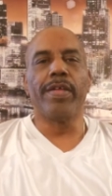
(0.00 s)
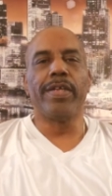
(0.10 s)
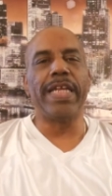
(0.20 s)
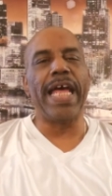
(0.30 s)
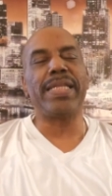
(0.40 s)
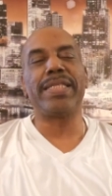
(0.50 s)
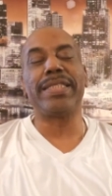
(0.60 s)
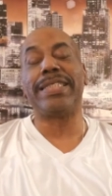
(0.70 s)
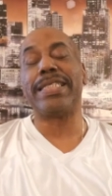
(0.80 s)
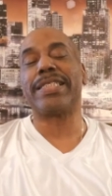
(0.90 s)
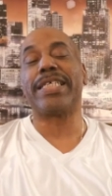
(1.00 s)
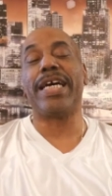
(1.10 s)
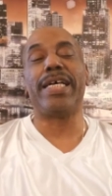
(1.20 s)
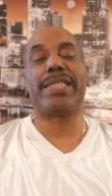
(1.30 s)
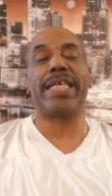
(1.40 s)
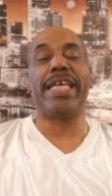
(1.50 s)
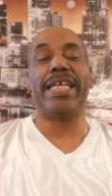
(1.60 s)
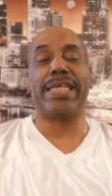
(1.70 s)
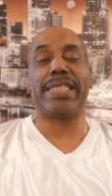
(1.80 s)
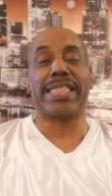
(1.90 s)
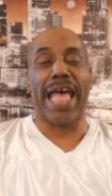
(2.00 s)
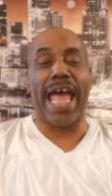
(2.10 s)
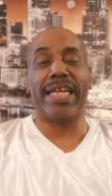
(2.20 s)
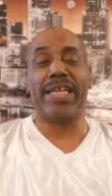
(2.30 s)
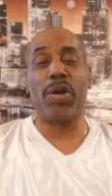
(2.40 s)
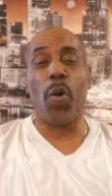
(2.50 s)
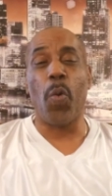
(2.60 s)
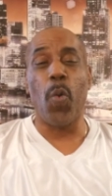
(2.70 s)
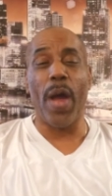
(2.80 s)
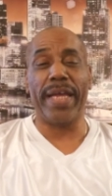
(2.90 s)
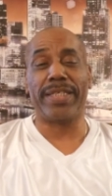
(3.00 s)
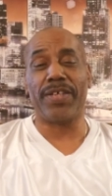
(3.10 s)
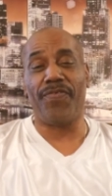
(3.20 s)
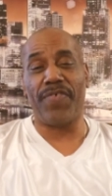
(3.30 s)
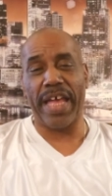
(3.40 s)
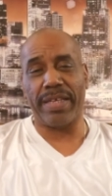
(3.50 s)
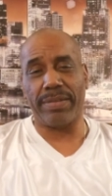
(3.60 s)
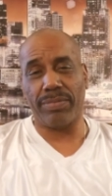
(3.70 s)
Let's discuss an exciting way to fight.